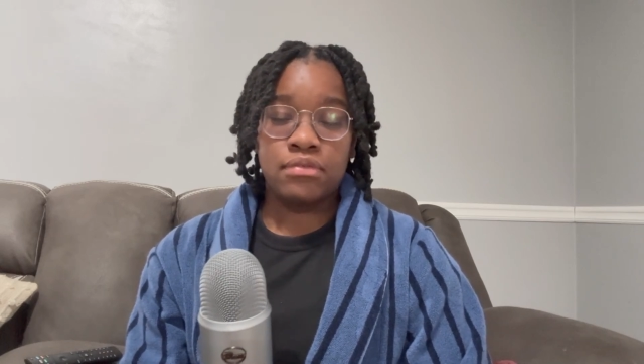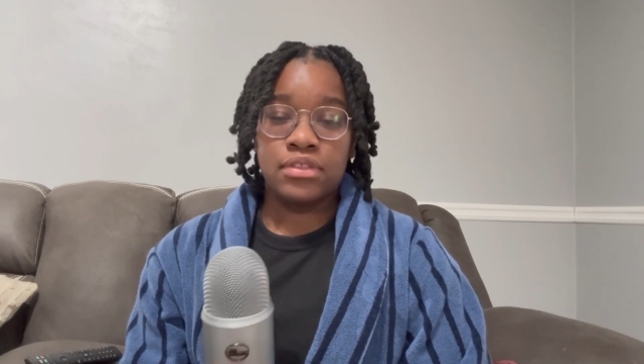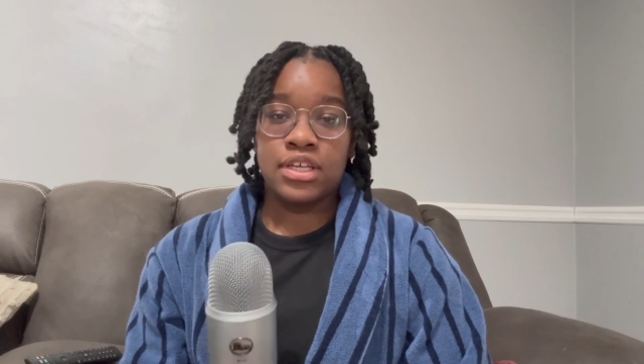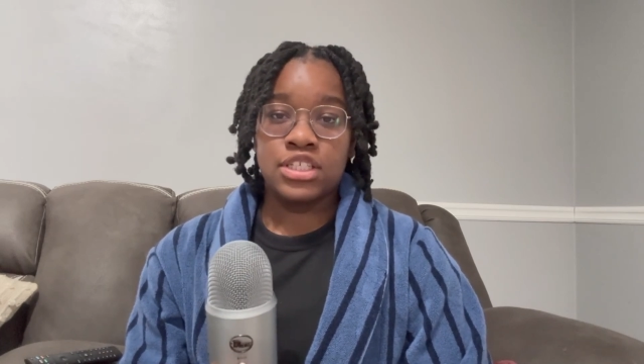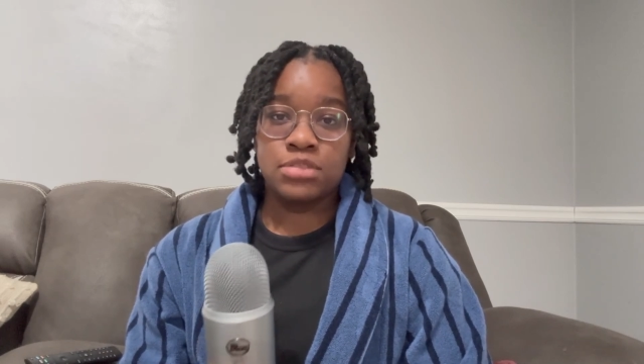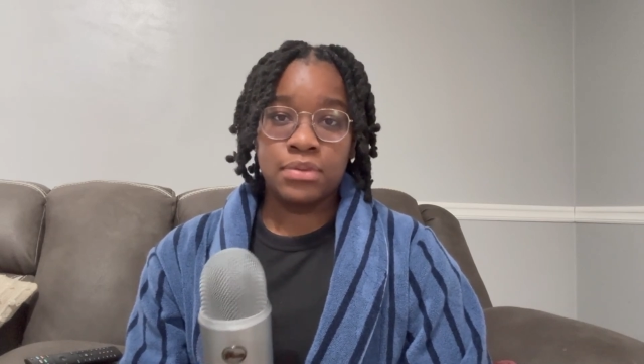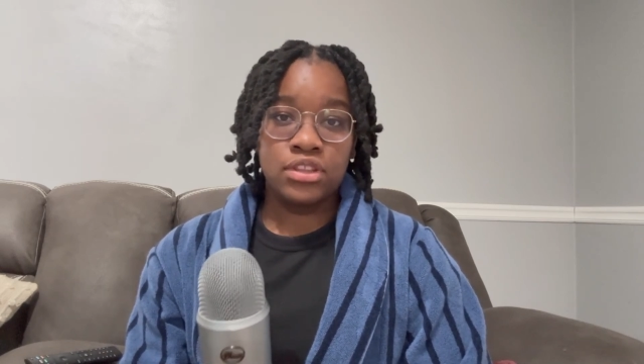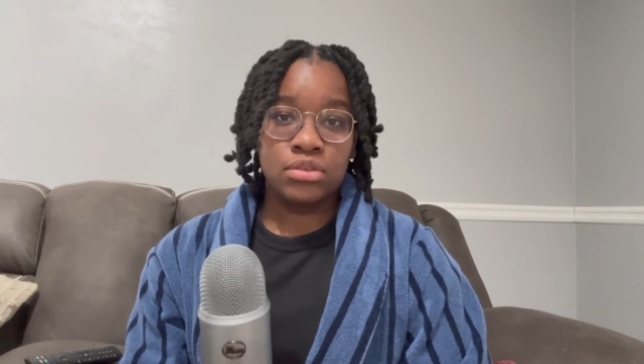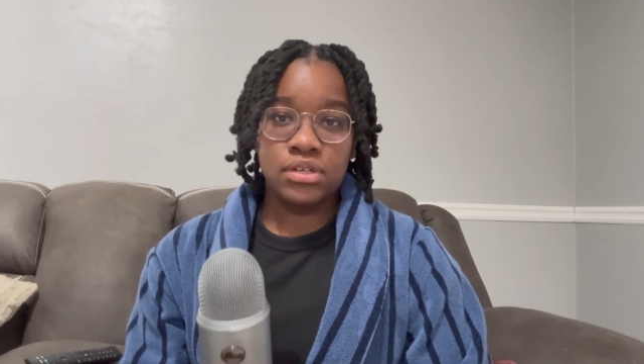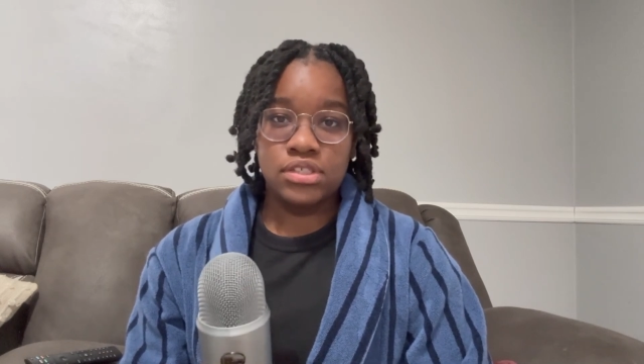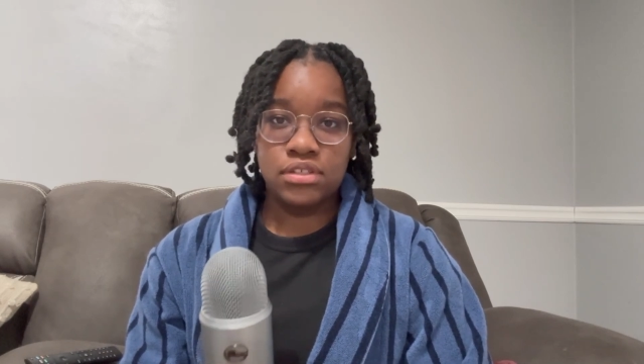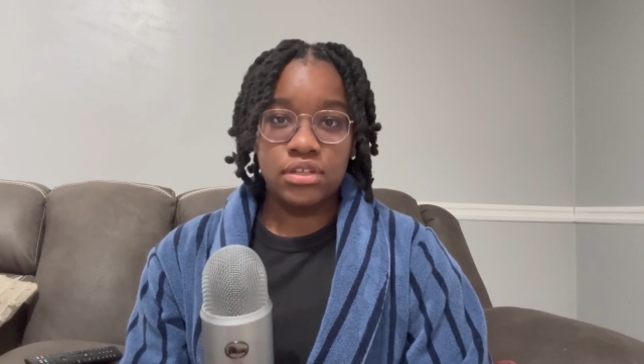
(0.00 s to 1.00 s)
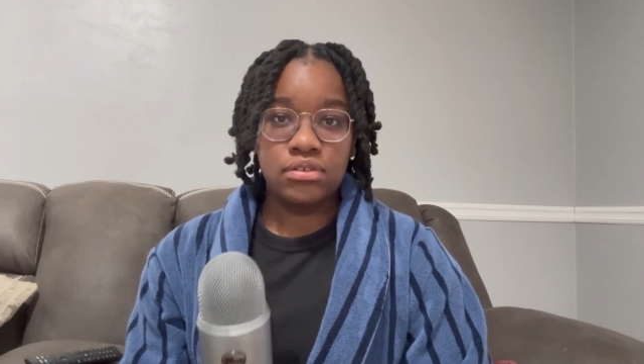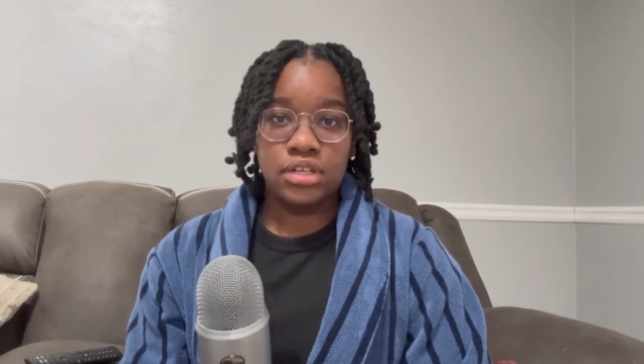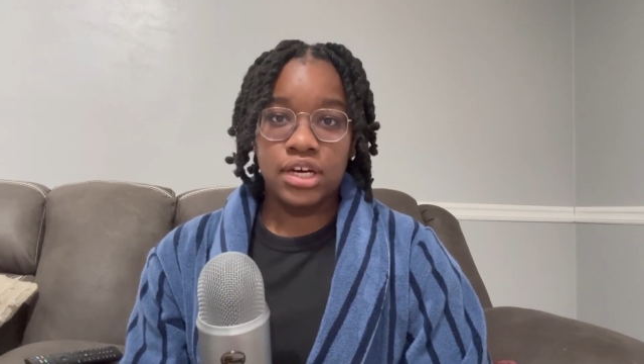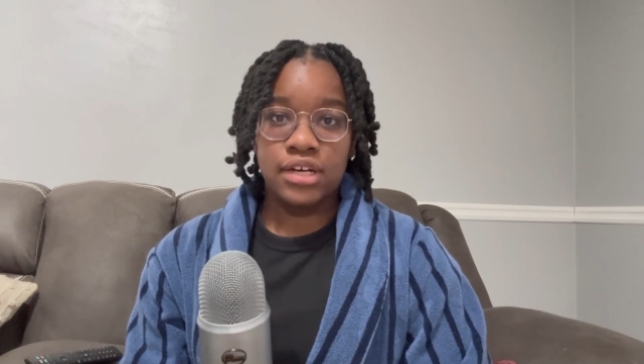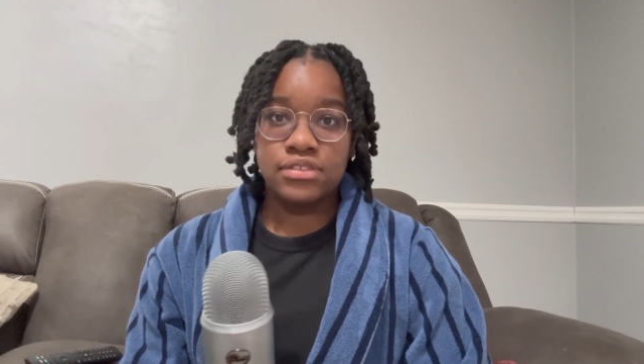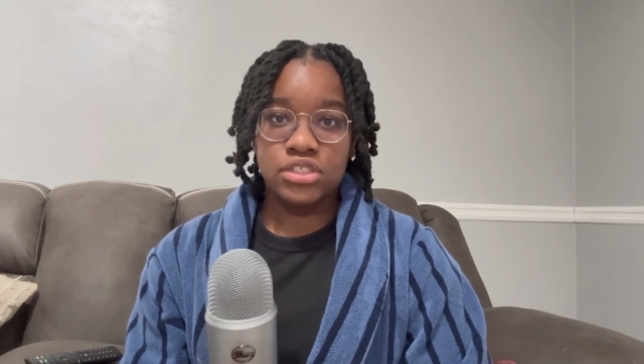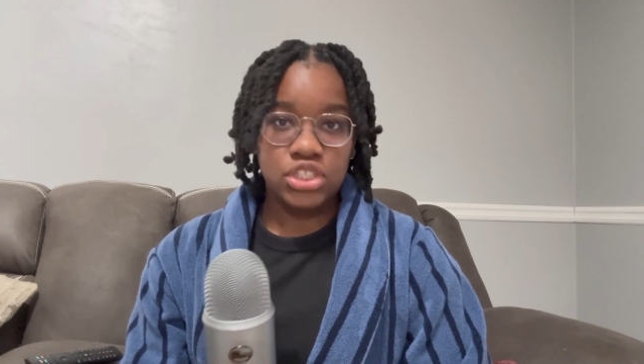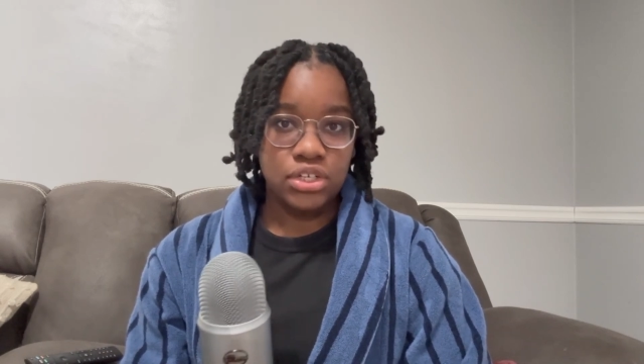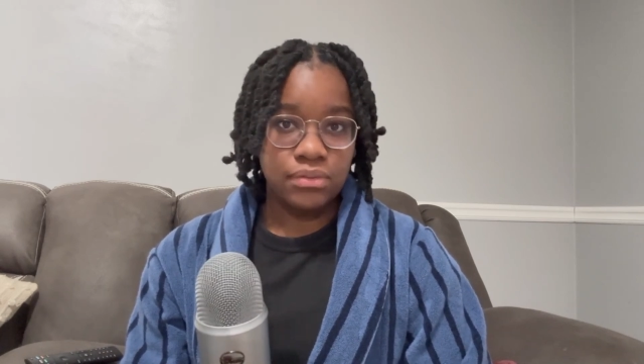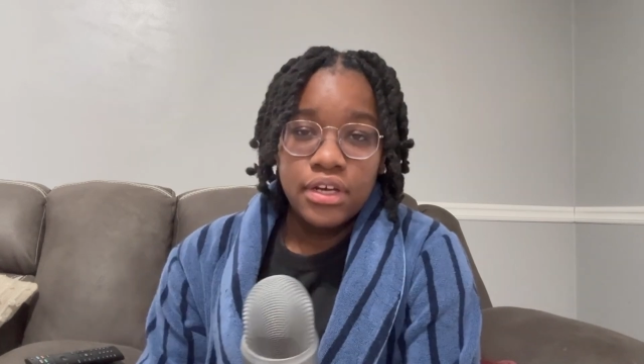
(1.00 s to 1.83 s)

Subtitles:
if they spent the rest of their lives in jail.